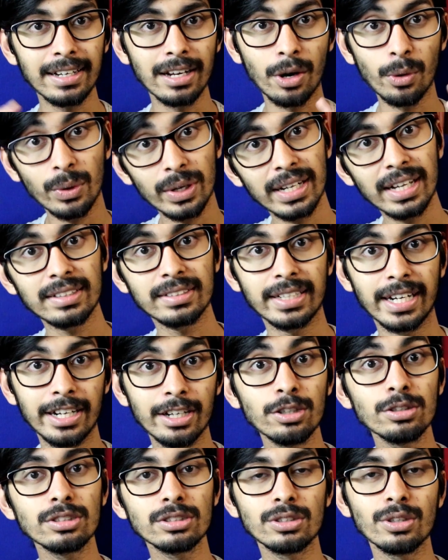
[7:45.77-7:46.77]
now it has
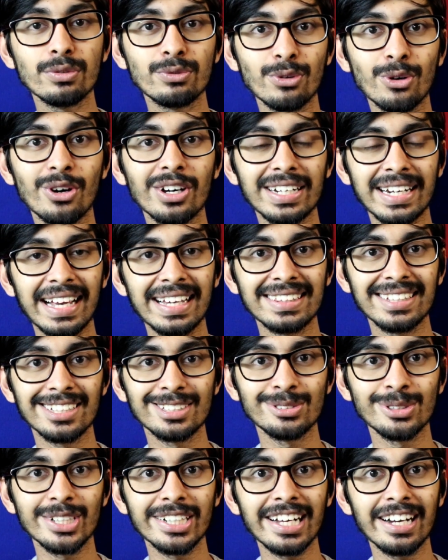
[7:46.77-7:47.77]
reduced to 4k.
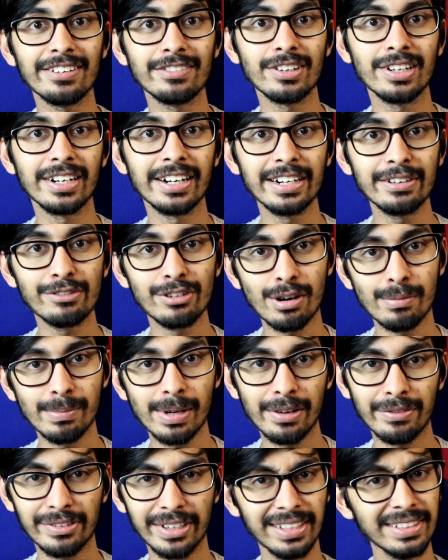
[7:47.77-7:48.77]
That's what I have heard from
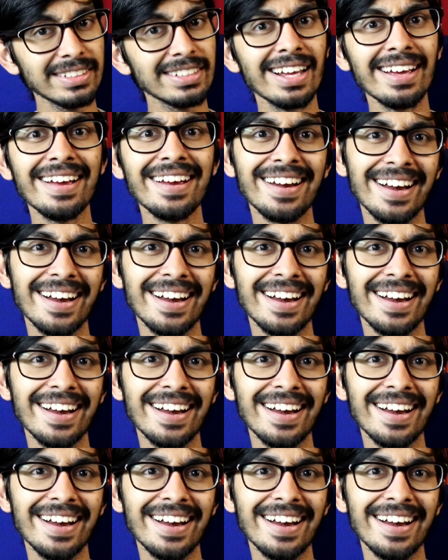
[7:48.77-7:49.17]
my friends.